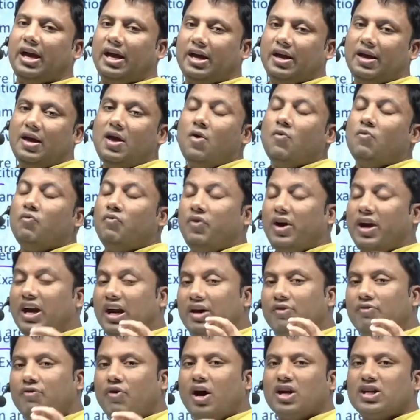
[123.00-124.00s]
a
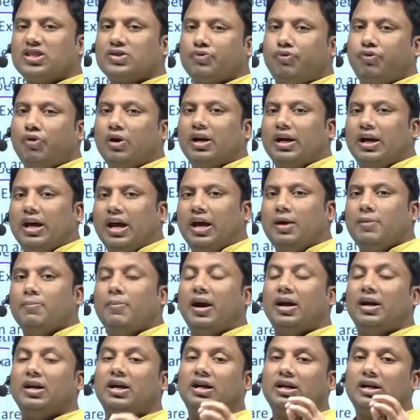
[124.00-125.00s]
very watchful game
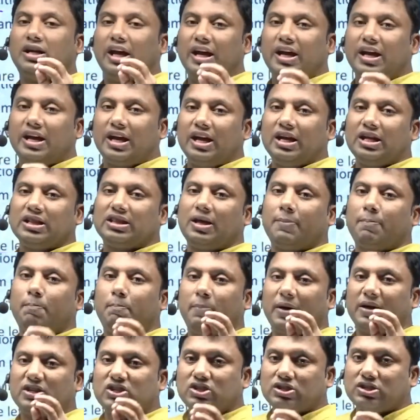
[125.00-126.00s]
and taking the
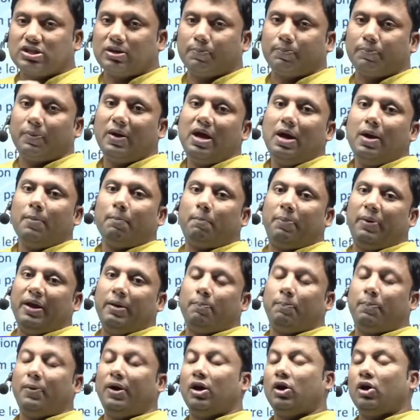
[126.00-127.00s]
best
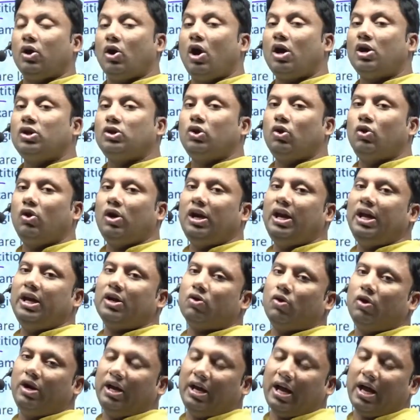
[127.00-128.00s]
people, not only
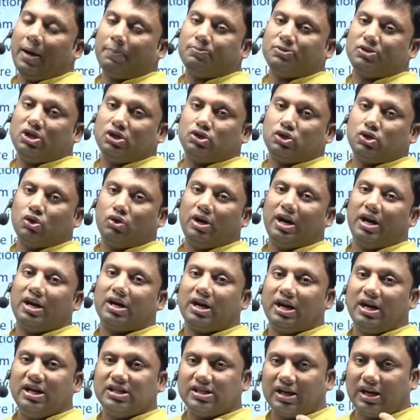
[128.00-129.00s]
good in aptitude
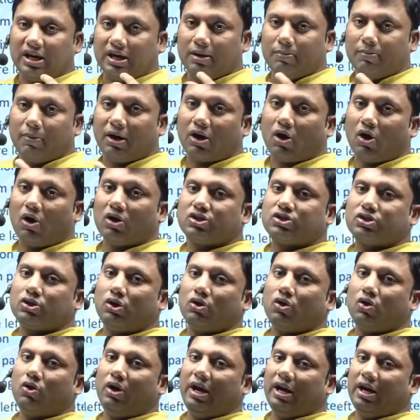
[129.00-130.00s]
and reasoning, but
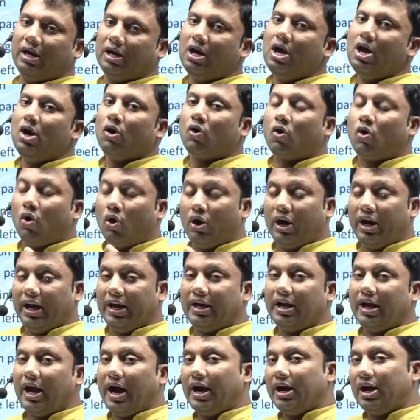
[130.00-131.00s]
also good in
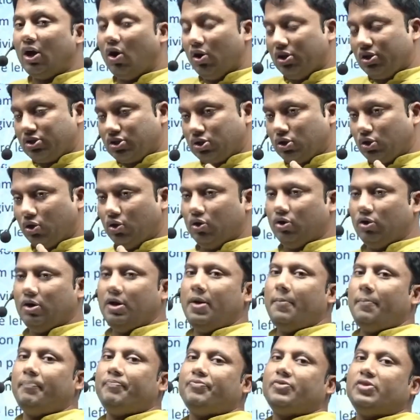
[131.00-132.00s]
coding, and also
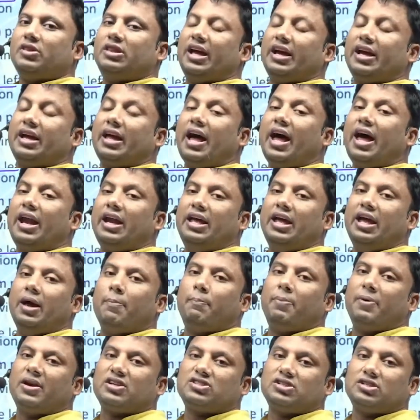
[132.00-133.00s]
they carry a
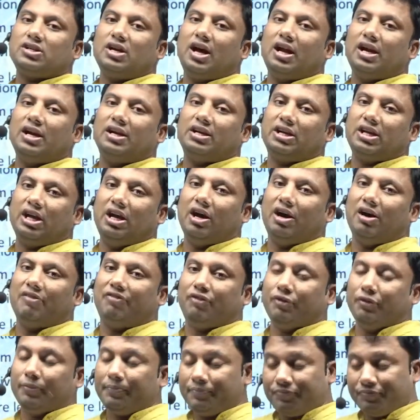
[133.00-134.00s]
personality
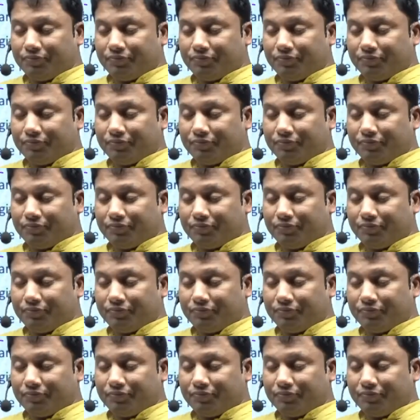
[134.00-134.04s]
of